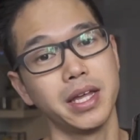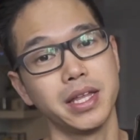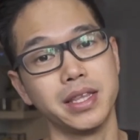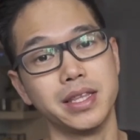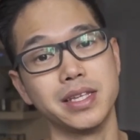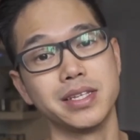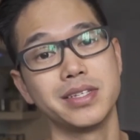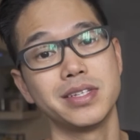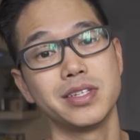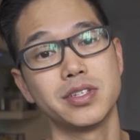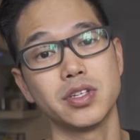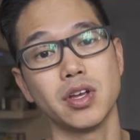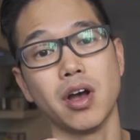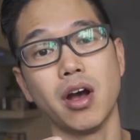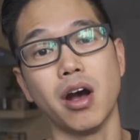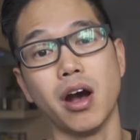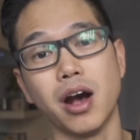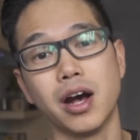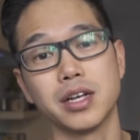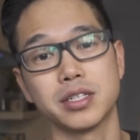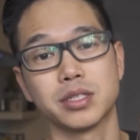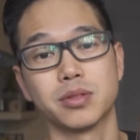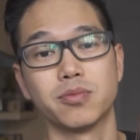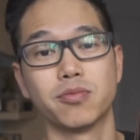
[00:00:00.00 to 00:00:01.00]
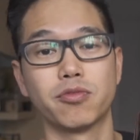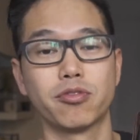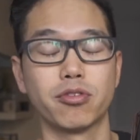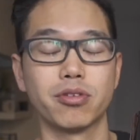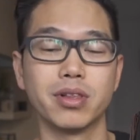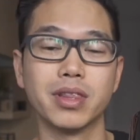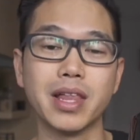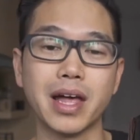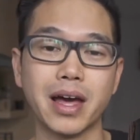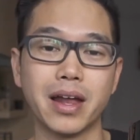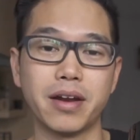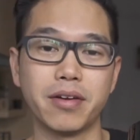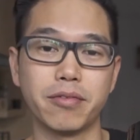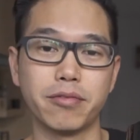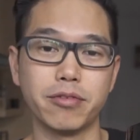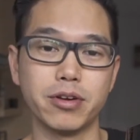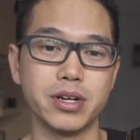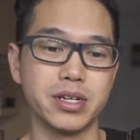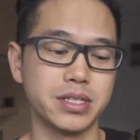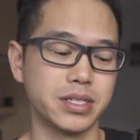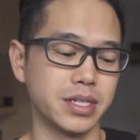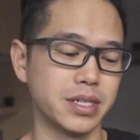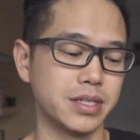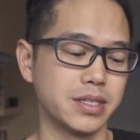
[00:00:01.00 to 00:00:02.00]
This is awesome for a lot of
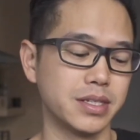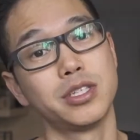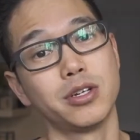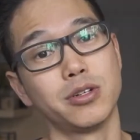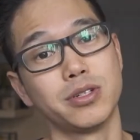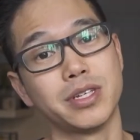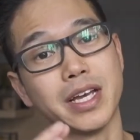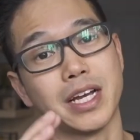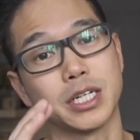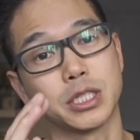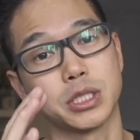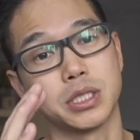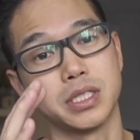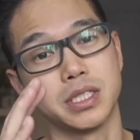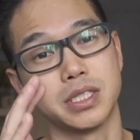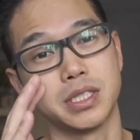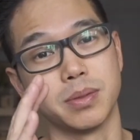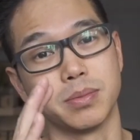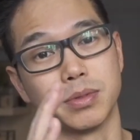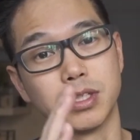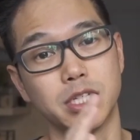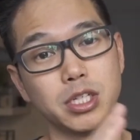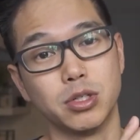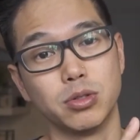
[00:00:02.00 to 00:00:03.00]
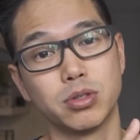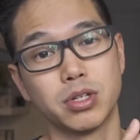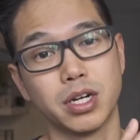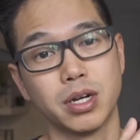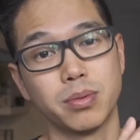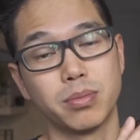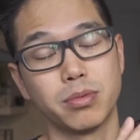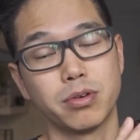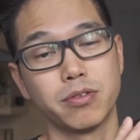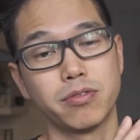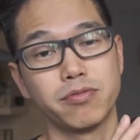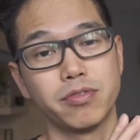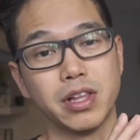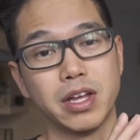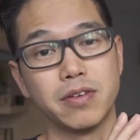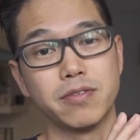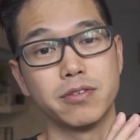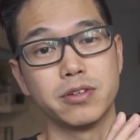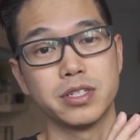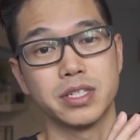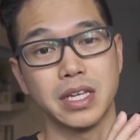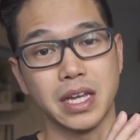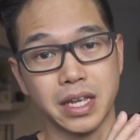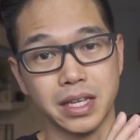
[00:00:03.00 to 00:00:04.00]
reasons. There's actually some cucumber
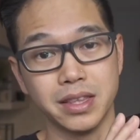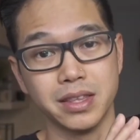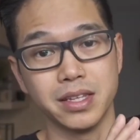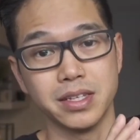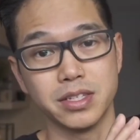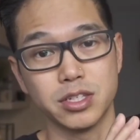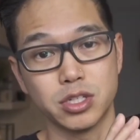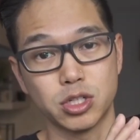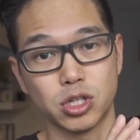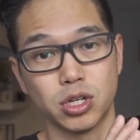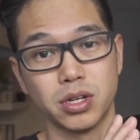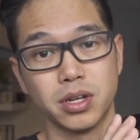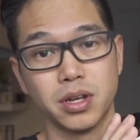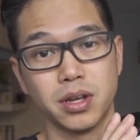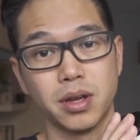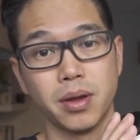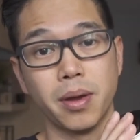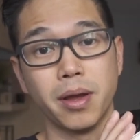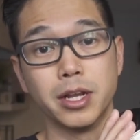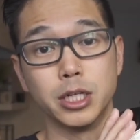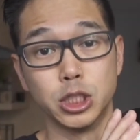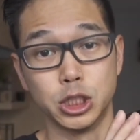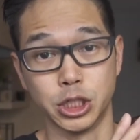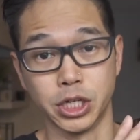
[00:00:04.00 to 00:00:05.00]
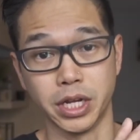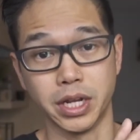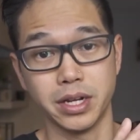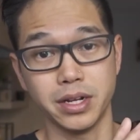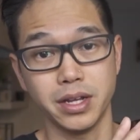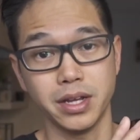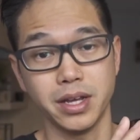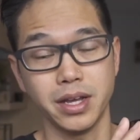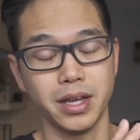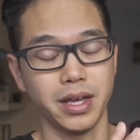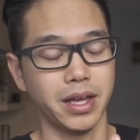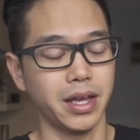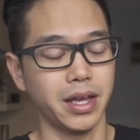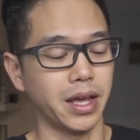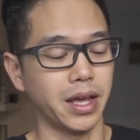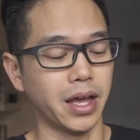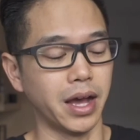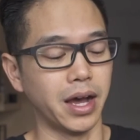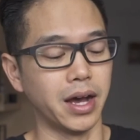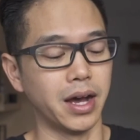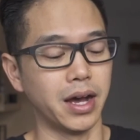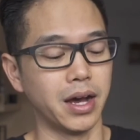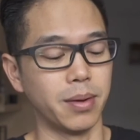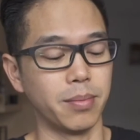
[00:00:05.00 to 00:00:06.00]
flavors in this gin,
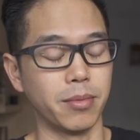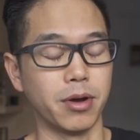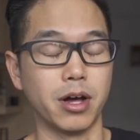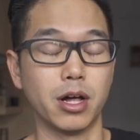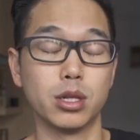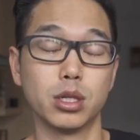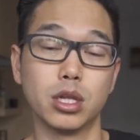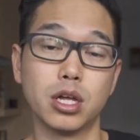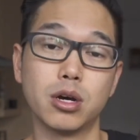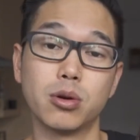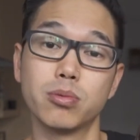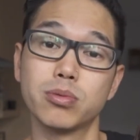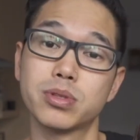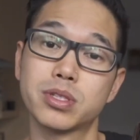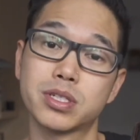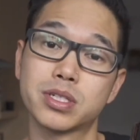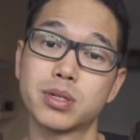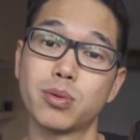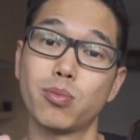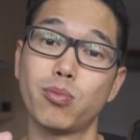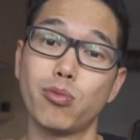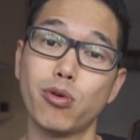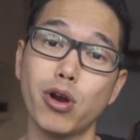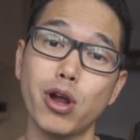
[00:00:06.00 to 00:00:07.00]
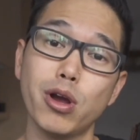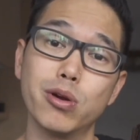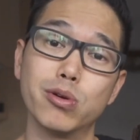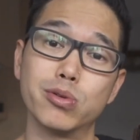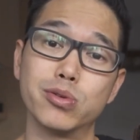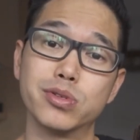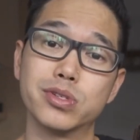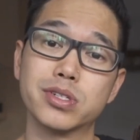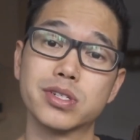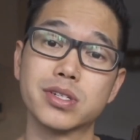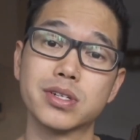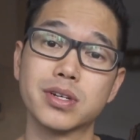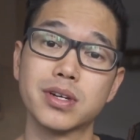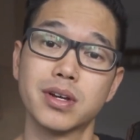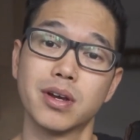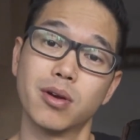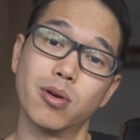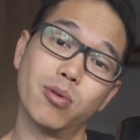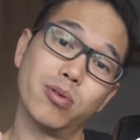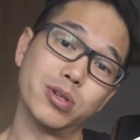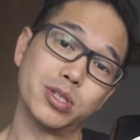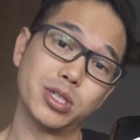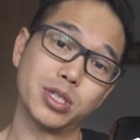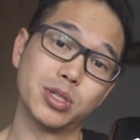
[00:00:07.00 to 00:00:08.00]
um, along with some rose,
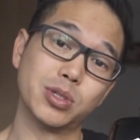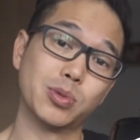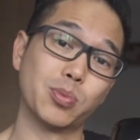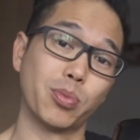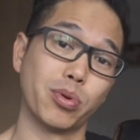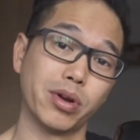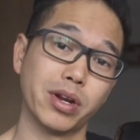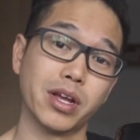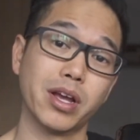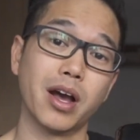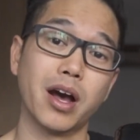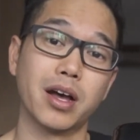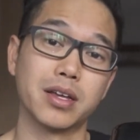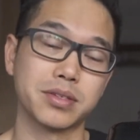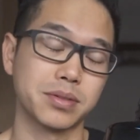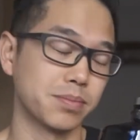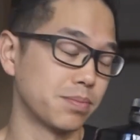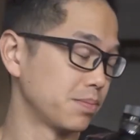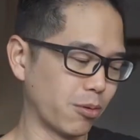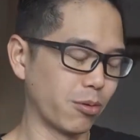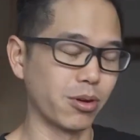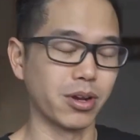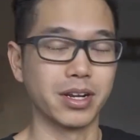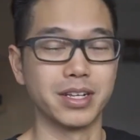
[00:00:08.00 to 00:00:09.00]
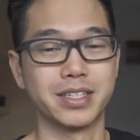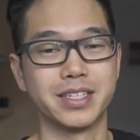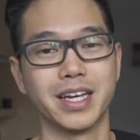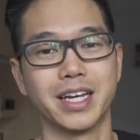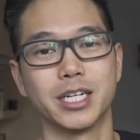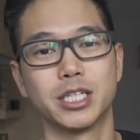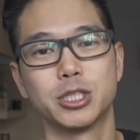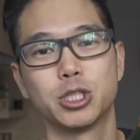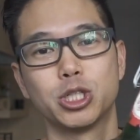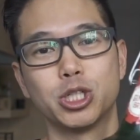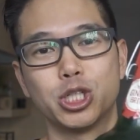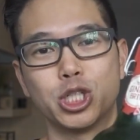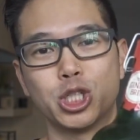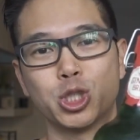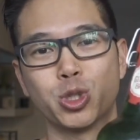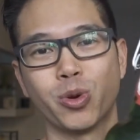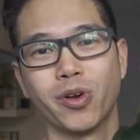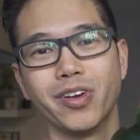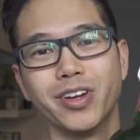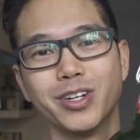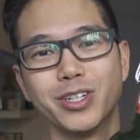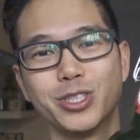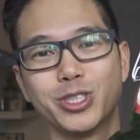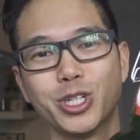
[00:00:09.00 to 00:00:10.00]
which is pretty awesome. We're gonna take
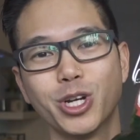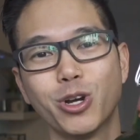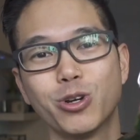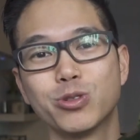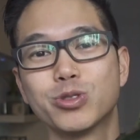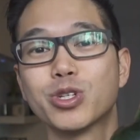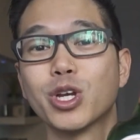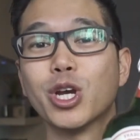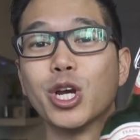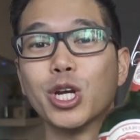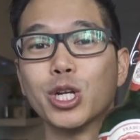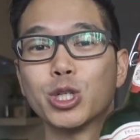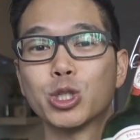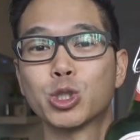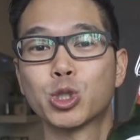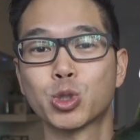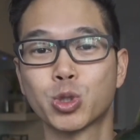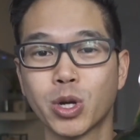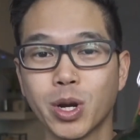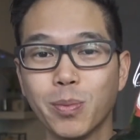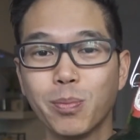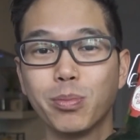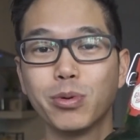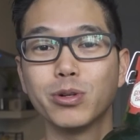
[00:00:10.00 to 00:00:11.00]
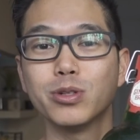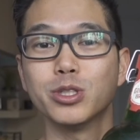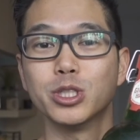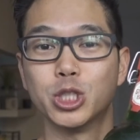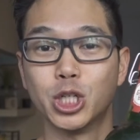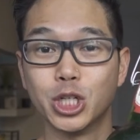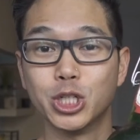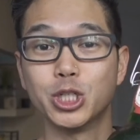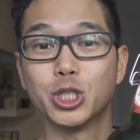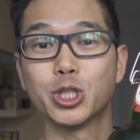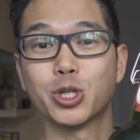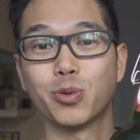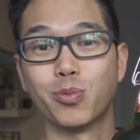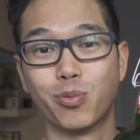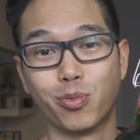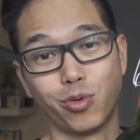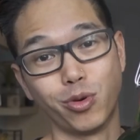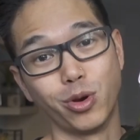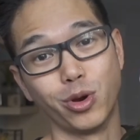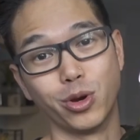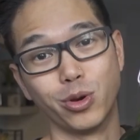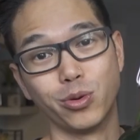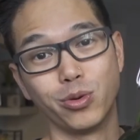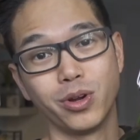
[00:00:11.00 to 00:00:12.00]
Trader Joe's Triple Ginger
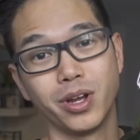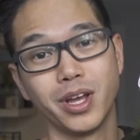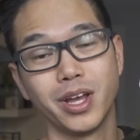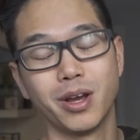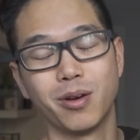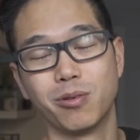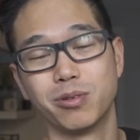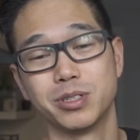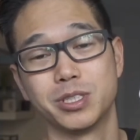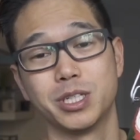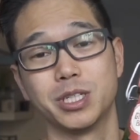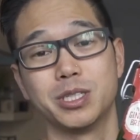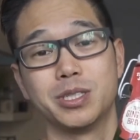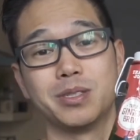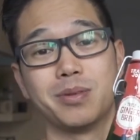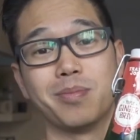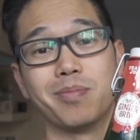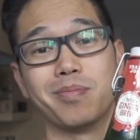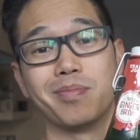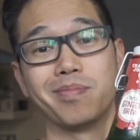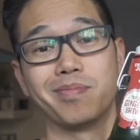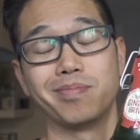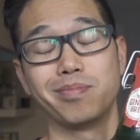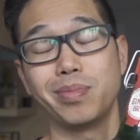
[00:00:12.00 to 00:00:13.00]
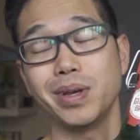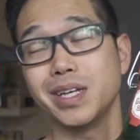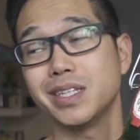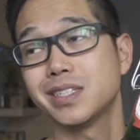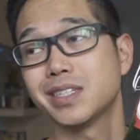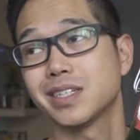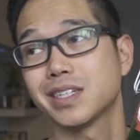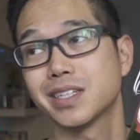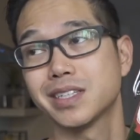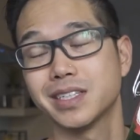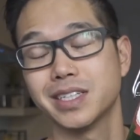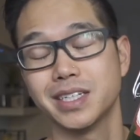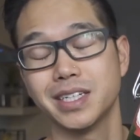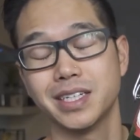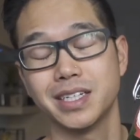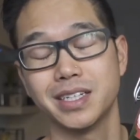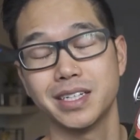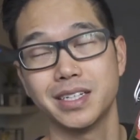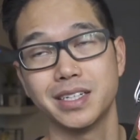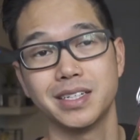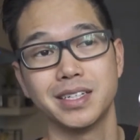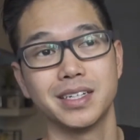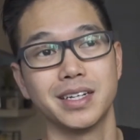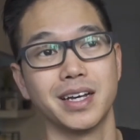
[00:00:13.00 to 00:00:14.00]
Brew, which is
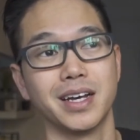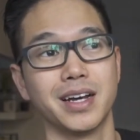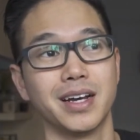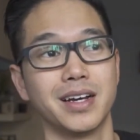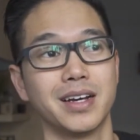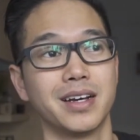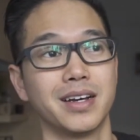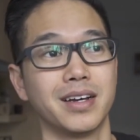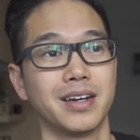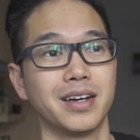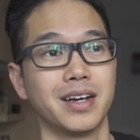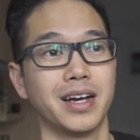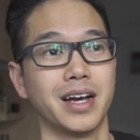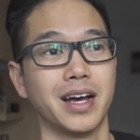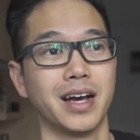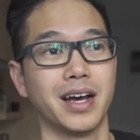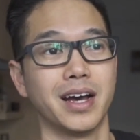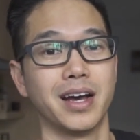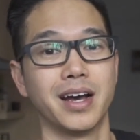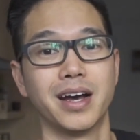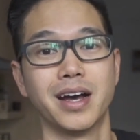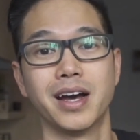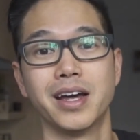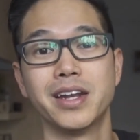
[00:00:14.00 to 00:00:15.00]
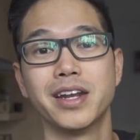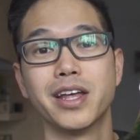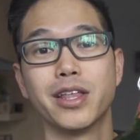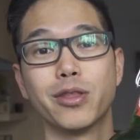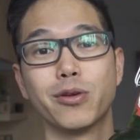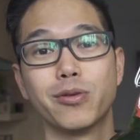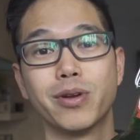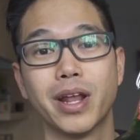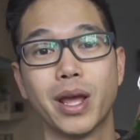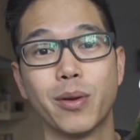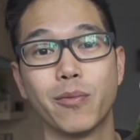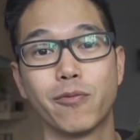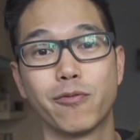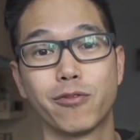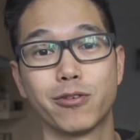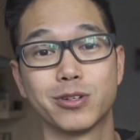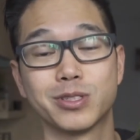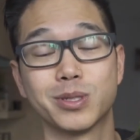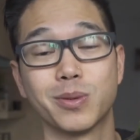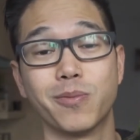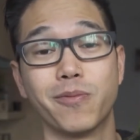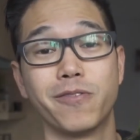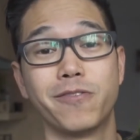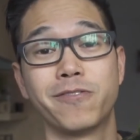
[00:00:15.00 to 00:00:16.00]
basically uh, another name for
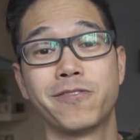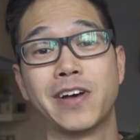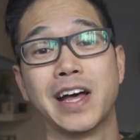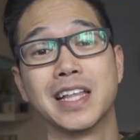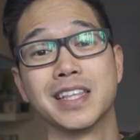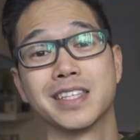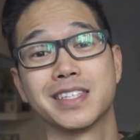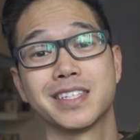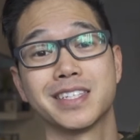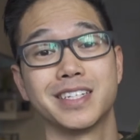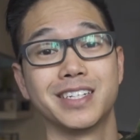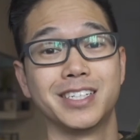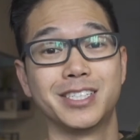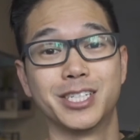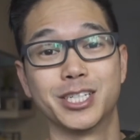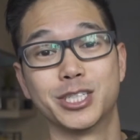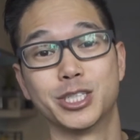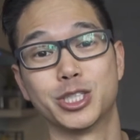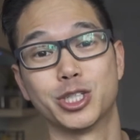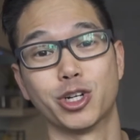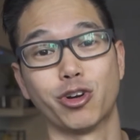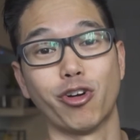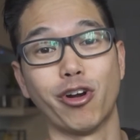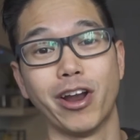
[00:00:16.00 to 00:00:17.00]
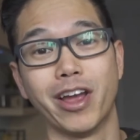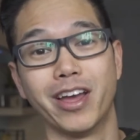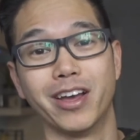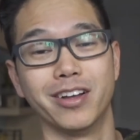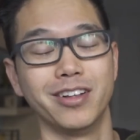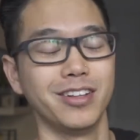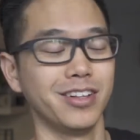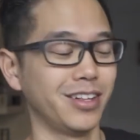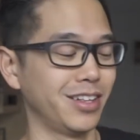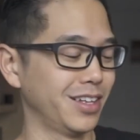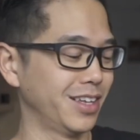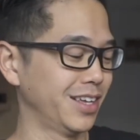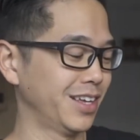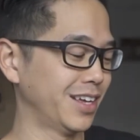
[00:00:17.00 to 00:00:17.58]
some fancy ginger ale.